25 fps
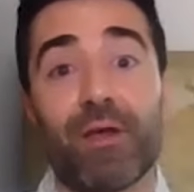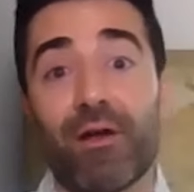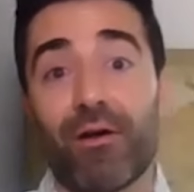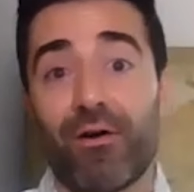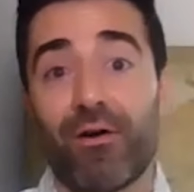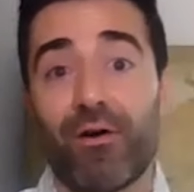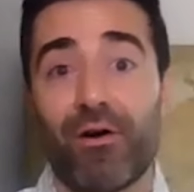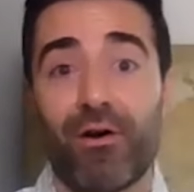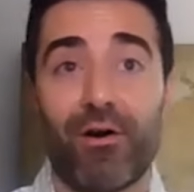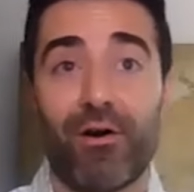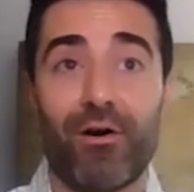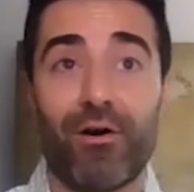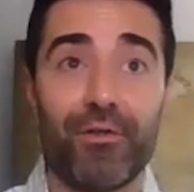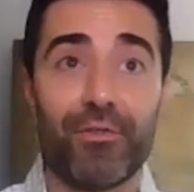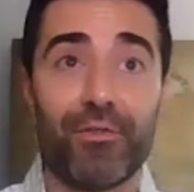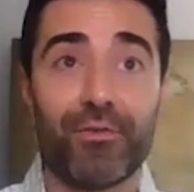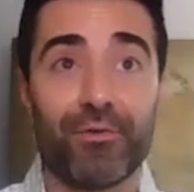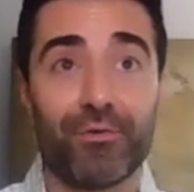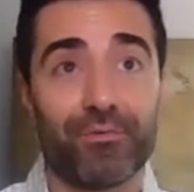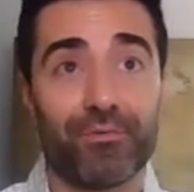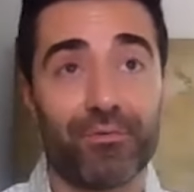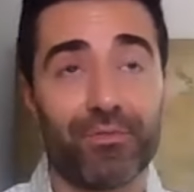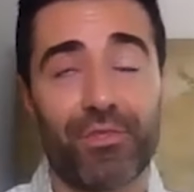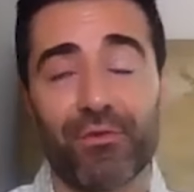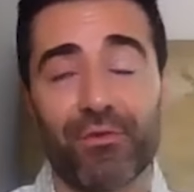about all
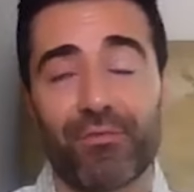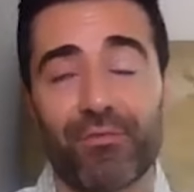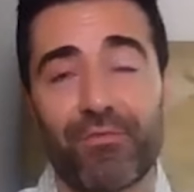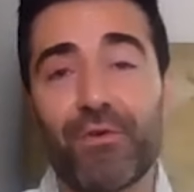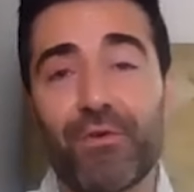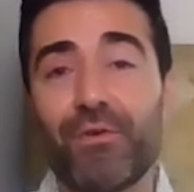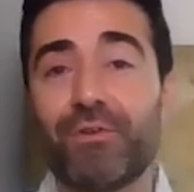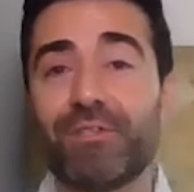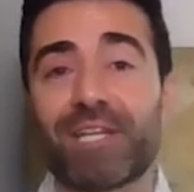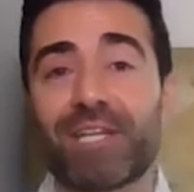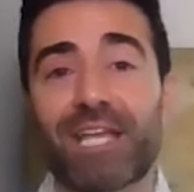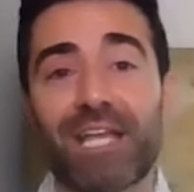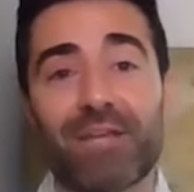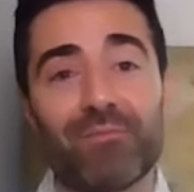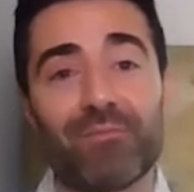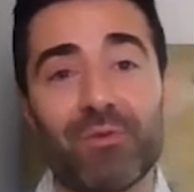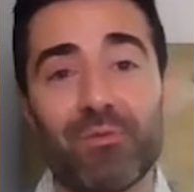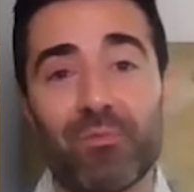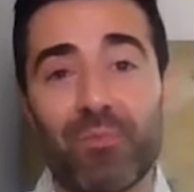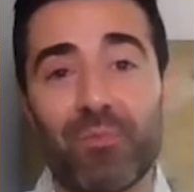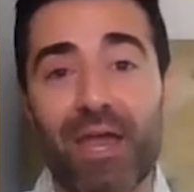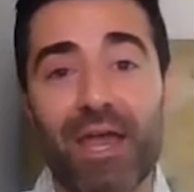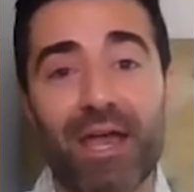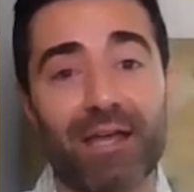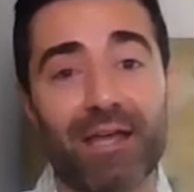the, the, foods that can
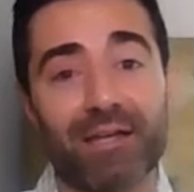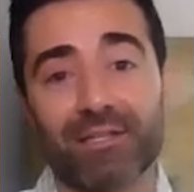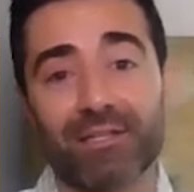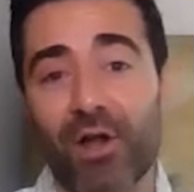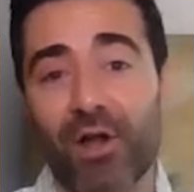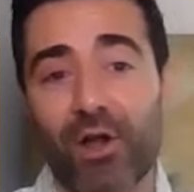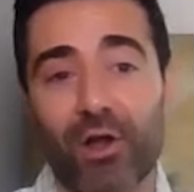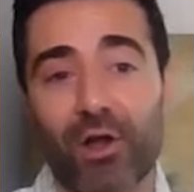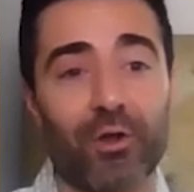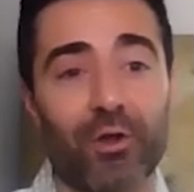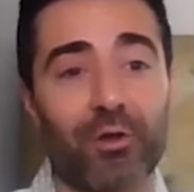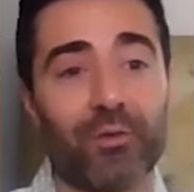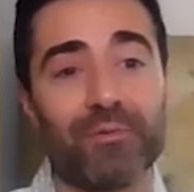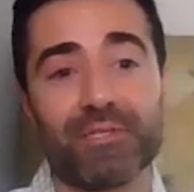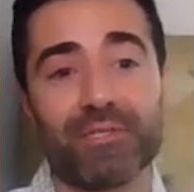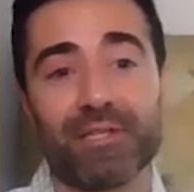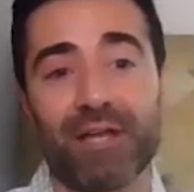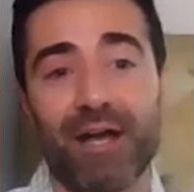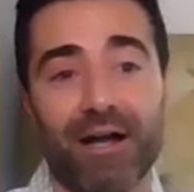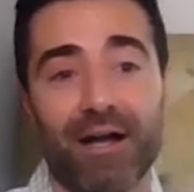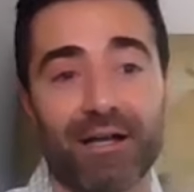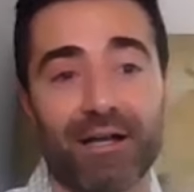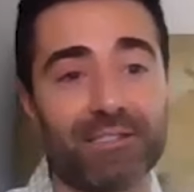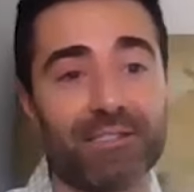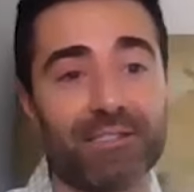be bad carbs,
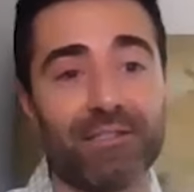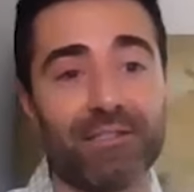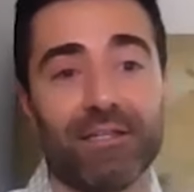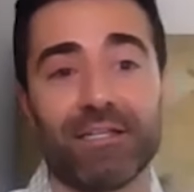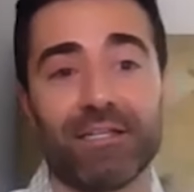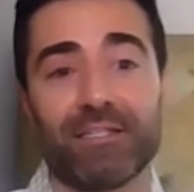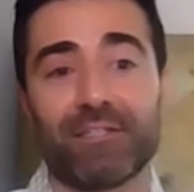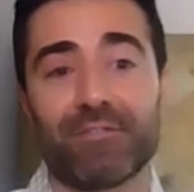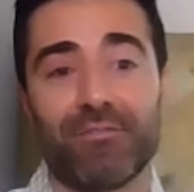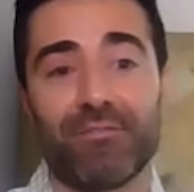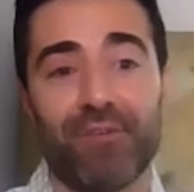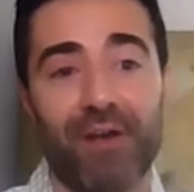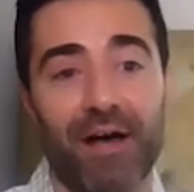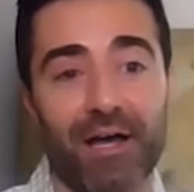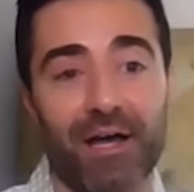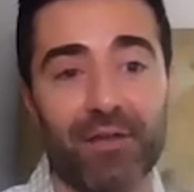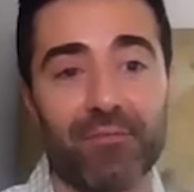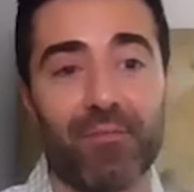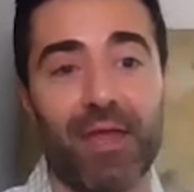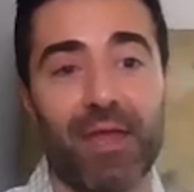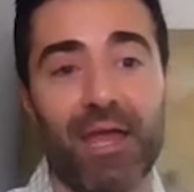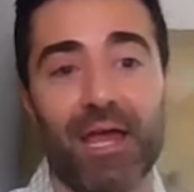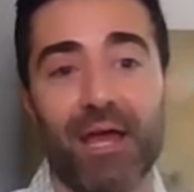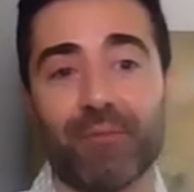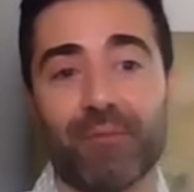oxalates,
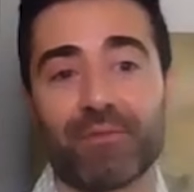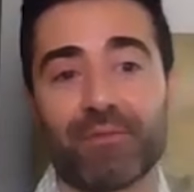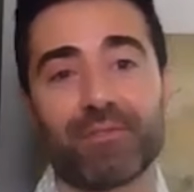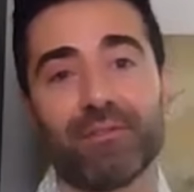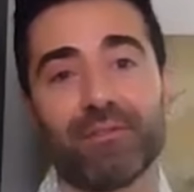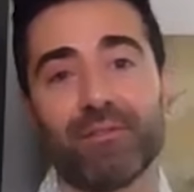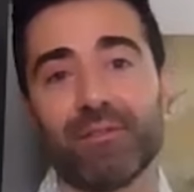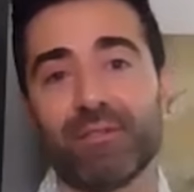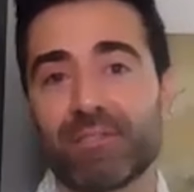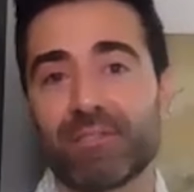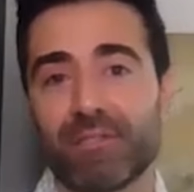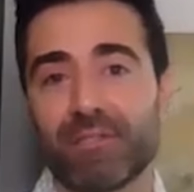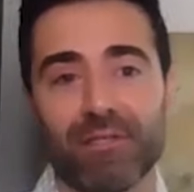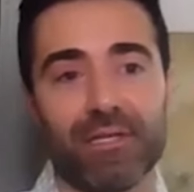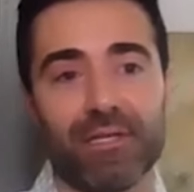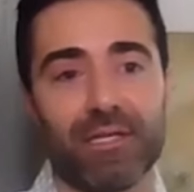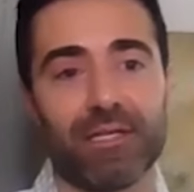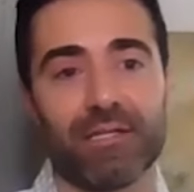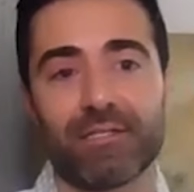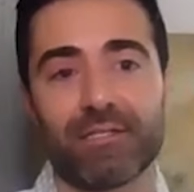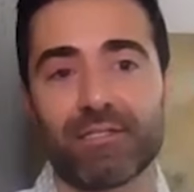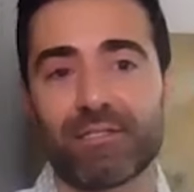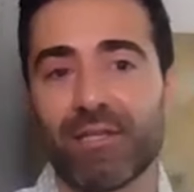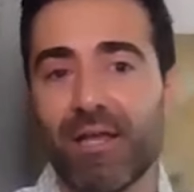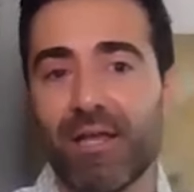FODMAPs,
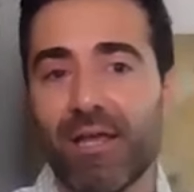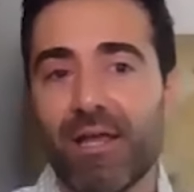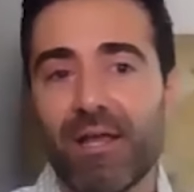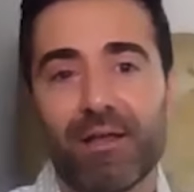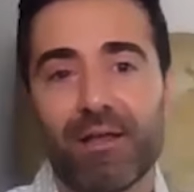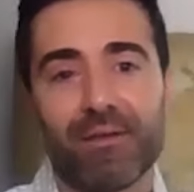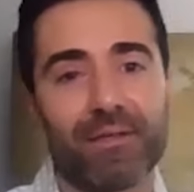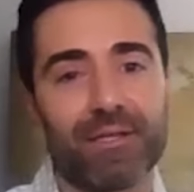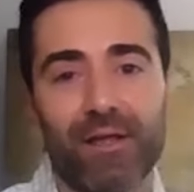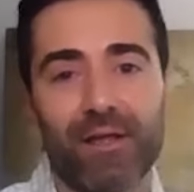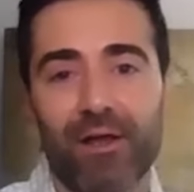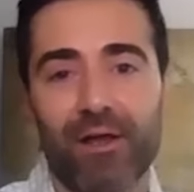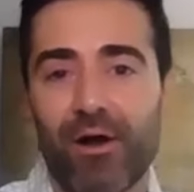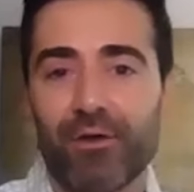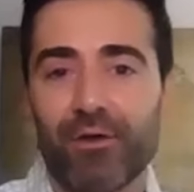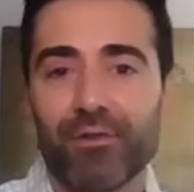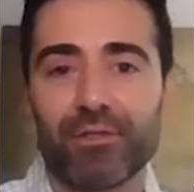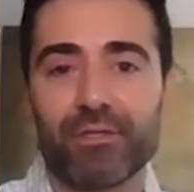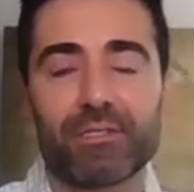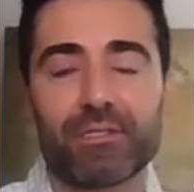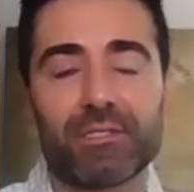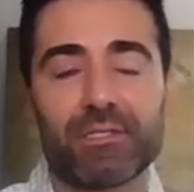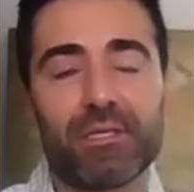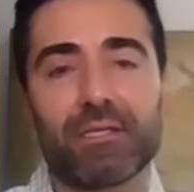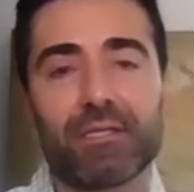salicylates, you know, all
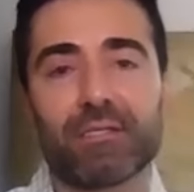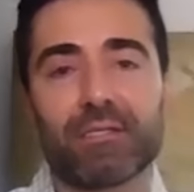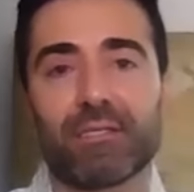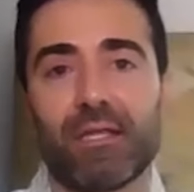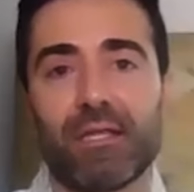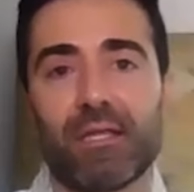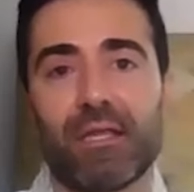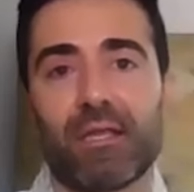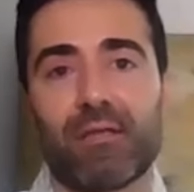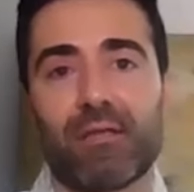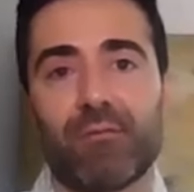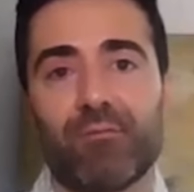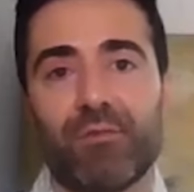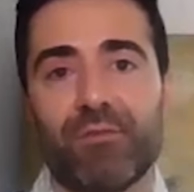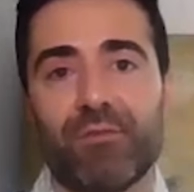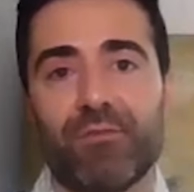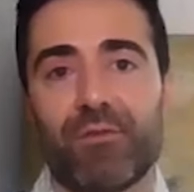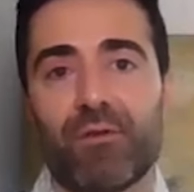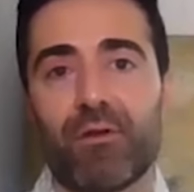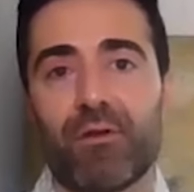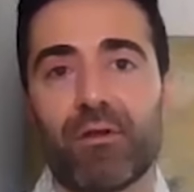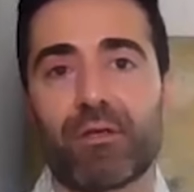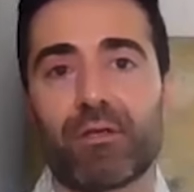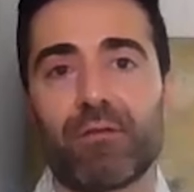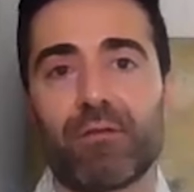these things, and it can be
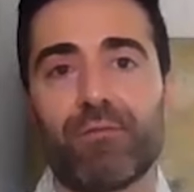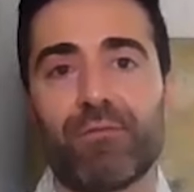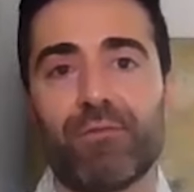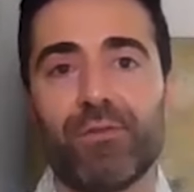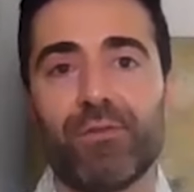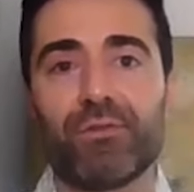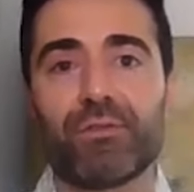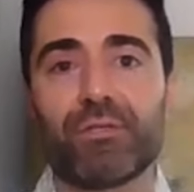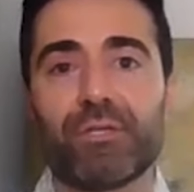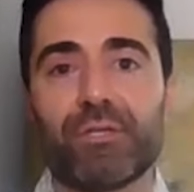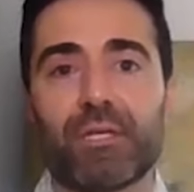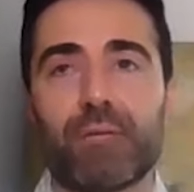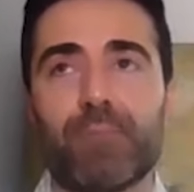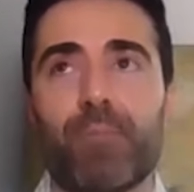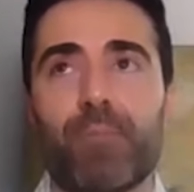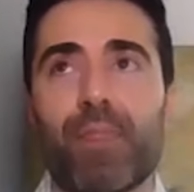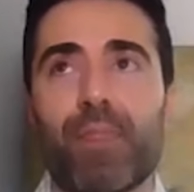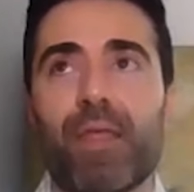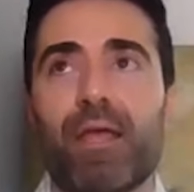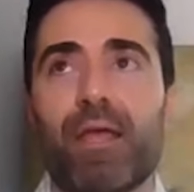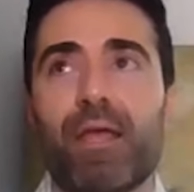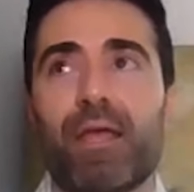very confusing.